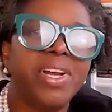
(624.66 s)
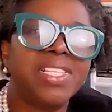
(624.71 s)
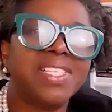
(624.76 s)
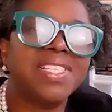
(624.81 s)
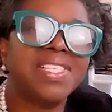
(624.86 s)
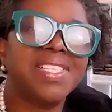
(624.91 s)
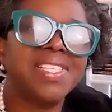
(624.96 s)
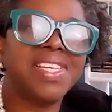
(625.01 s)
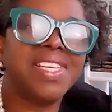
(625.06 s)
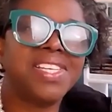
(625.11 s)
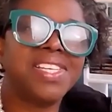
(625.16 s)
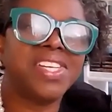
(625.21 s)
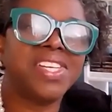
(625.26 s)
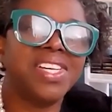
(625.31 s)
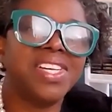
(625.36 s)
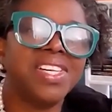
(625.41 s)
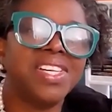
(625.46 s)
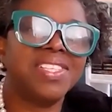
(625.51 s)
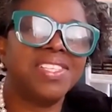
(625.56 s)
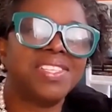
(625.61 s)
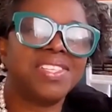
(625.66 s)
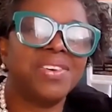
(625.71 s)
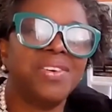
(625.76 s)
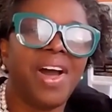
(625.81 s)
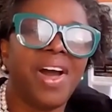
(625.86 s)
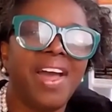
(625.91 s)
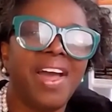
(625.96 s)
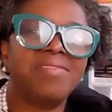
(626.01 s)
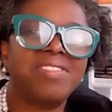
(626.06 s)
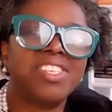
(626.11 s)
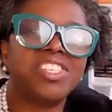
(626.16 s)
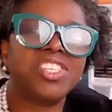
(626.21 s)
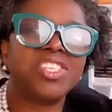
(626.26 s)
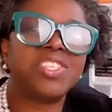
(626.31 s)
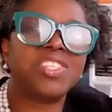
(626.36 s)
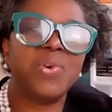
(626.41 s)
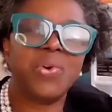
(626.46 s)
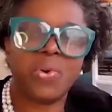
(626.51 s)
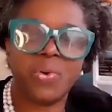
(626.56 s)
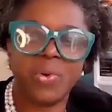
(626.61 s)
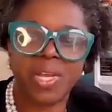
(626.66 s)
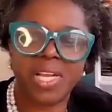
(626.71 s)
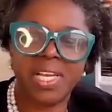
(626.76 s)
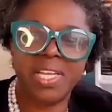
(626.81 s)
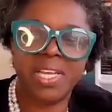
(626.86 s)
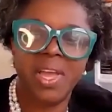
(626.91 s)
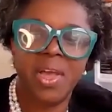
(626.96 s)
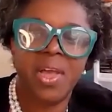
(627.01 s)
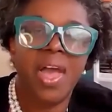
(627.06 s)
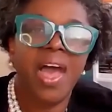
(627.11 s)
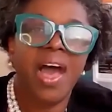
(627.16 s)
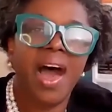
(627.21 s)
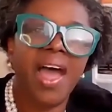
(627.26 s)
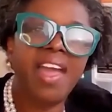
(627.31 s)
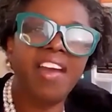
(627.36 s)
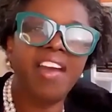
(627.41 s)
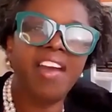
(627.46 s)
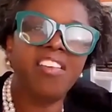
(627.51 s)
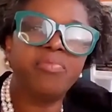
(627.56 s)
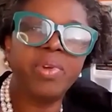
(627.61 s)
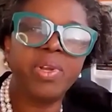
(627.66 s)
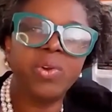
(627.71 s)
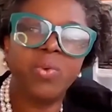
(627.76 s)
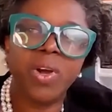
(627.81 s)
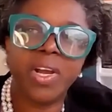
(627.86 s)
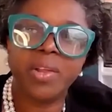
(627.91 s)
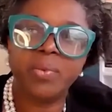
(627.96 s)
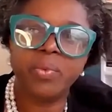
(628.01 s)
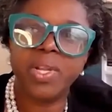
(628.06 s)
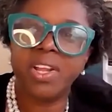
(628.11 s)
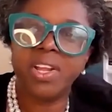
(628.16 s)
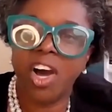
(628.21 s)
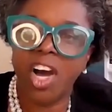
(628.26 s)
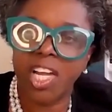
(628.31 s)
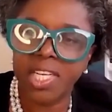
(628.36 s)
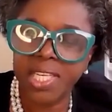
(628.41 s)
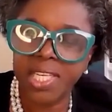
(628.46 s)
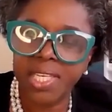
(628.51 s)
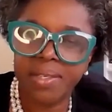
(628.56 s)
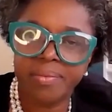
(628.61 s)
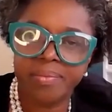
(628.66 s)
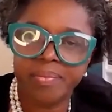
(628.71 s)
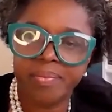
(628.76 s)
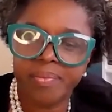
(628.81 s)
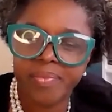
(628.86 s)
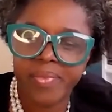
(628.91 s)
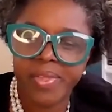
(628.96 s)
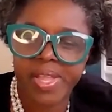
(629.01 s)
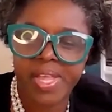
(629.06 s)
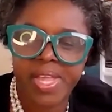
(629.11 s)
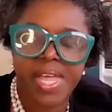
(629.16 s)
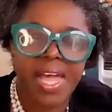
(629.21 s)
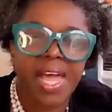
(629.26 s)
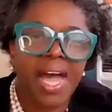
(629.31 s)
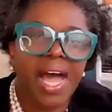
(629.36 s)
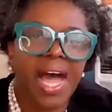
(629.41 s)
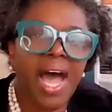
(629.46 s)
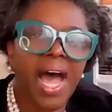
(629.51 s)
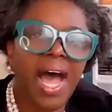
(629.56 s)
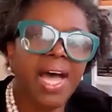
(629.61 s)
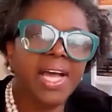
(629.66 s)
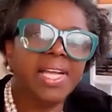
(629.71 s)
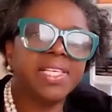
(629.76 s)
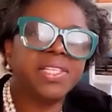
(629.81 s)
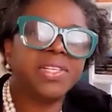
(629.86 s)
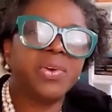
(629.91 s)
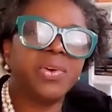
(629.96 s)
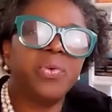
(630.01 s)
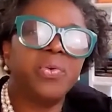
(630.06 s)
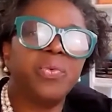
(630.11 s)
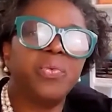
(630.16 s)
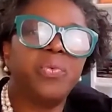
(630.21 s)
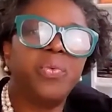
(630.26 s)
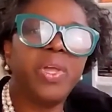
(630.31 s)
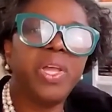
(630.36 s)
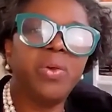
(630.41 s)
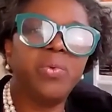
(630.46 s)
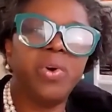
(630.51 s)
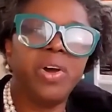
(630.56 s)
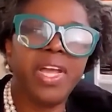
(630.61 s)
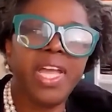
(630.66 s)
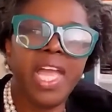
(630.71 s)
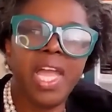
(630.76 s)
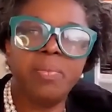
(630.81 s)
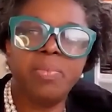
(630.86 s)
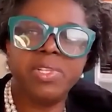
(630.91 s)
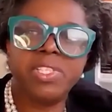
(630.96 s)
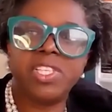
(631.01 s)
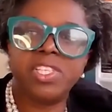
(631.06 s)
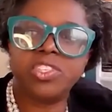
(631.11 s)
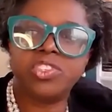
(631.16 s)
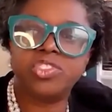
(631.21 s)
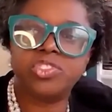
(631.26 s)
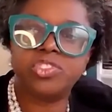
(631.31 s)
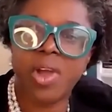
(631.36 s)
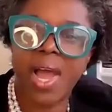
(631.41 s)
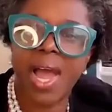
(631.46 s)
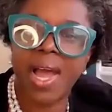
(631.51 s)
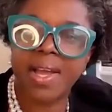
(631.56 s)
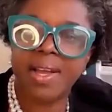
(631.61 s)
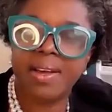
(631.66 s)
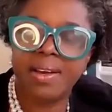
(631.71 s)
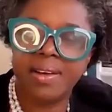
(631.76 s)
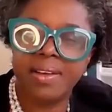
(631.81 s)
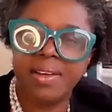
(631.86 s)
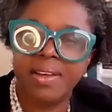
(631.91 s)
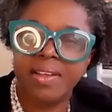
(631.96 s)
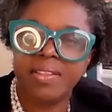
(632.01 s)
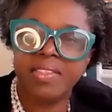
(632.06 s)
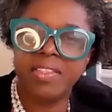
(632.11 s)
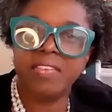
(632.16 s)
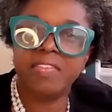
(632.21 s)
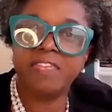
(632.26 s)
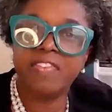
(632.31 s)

presentation, so I have to just go quickly. I have been working with honey, and we were able to track the